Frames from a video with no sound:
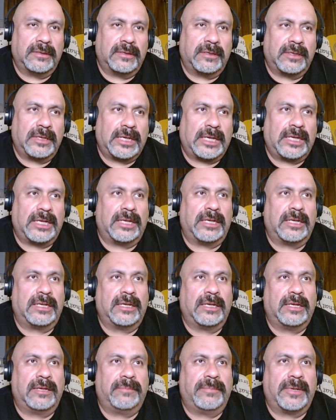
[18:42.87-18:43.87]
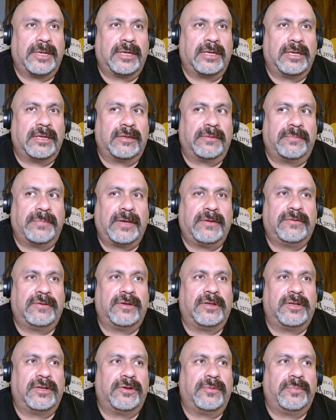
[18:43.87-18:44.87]
It's
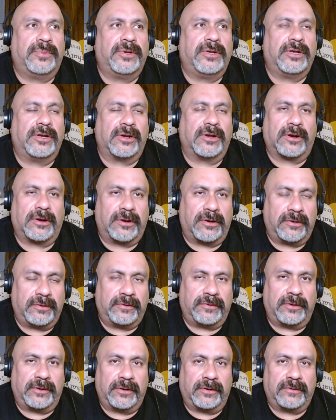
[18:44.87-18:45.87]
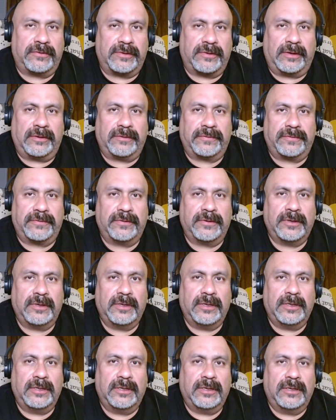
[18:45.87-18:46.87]
basically you're putting a curse on yourself,
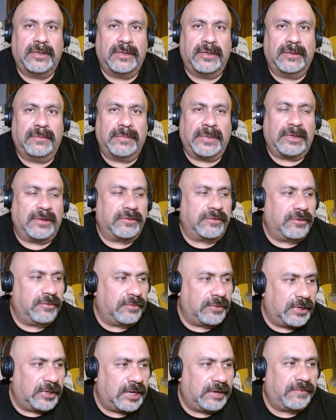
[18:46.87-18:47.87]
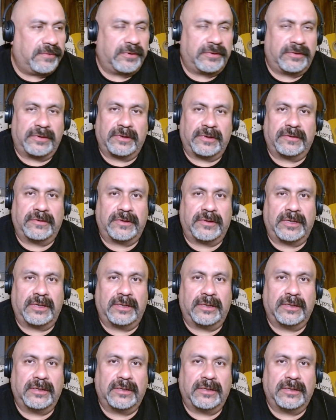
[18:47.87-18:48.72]
because you will never succeed.